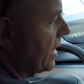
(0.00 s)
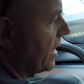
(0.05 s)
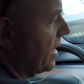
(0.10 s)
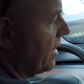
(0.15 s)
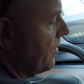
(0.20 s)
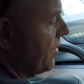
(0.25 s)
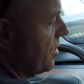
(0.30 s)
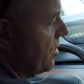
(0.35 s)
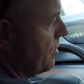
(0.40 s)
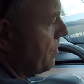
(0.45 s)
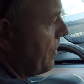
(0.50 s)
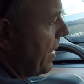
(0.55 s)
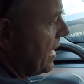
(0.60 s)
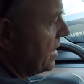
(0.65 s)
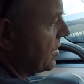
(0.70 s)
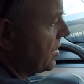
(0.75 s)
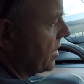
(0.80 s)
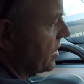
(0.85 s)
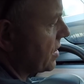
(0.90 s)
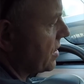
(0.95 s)
to give you the
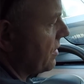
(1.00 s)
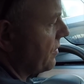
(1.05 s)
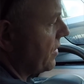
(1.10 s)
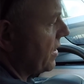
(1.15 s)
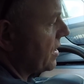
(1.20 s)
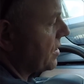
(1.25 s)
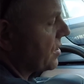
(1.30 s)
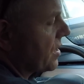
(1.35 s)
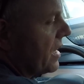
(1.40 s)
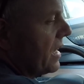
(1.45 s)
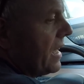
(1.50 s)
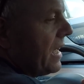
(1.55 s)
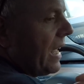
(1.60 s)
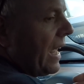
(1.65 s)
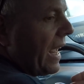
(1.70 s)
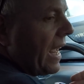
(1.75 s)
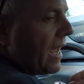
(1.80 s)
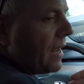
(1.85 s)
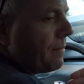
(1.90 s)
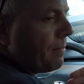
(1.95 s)
basics of this.
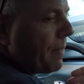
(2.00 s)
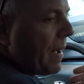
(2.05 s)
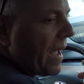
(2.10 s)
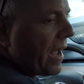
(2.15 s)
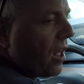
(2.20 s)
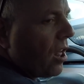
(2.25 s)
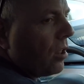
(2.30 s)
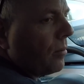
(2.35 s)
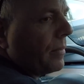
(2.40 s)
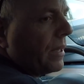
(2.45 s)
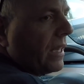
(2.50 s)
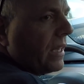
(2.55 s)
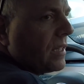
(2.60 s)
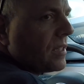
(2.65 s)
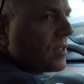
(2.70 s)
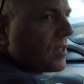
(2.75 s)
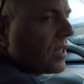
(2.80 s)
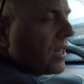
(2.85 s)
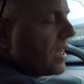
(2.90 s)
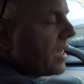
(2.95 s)
And by all
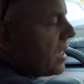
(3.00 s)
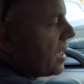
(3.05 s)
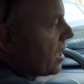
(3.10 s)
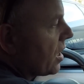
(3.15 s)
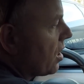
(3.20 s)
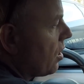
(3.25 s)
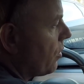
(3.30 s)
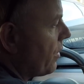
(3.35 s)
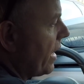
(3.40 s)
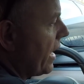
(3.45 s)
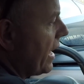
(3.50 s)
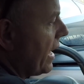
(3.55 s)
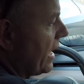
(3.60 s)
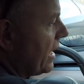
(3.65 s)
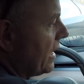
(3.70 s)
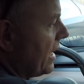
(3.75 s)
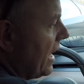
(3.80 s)
means, go ahead